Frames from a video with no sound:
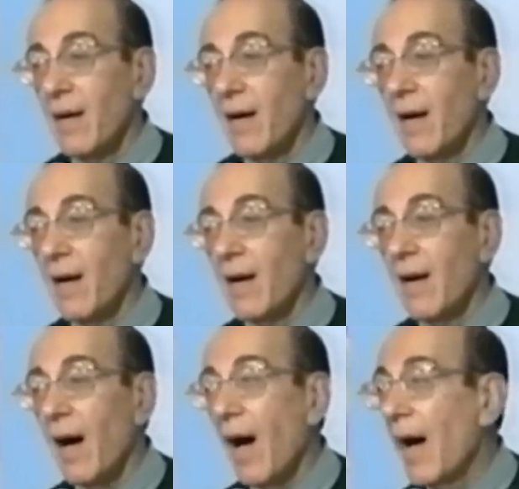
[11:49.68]

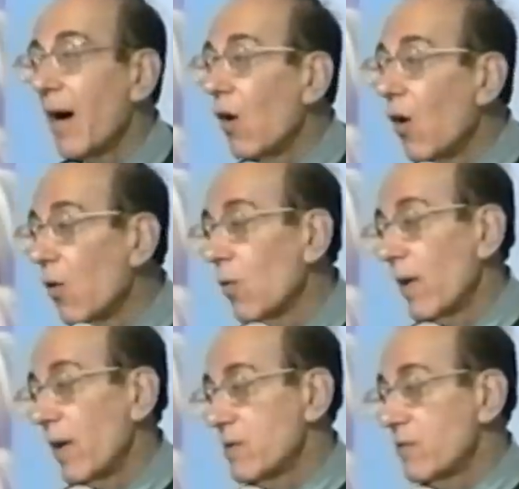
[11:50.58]
Uh, I
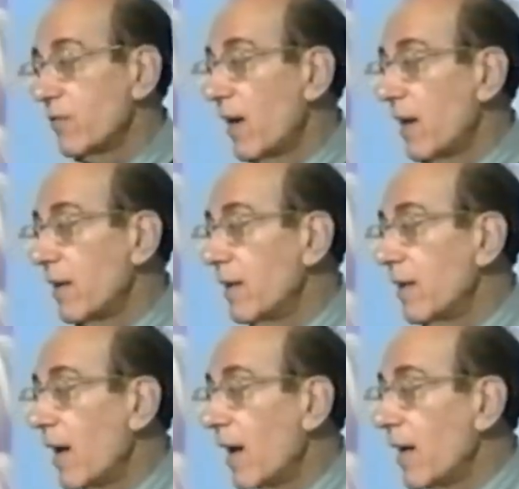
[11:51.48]
always find
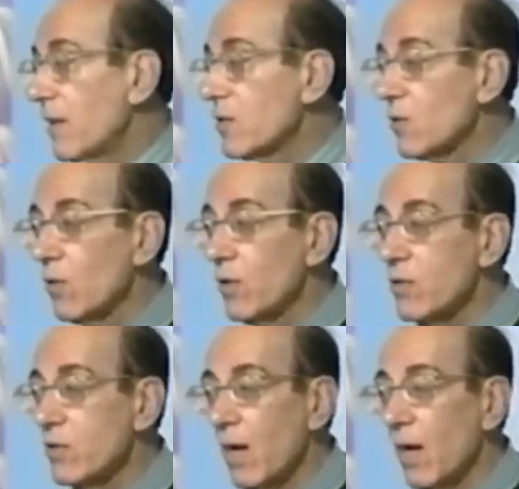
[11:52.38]
a
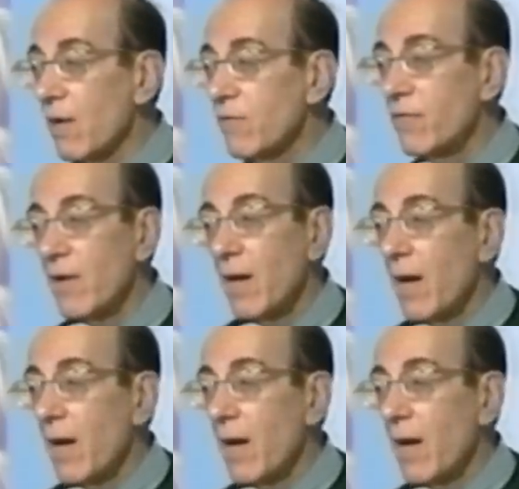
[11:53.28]
source of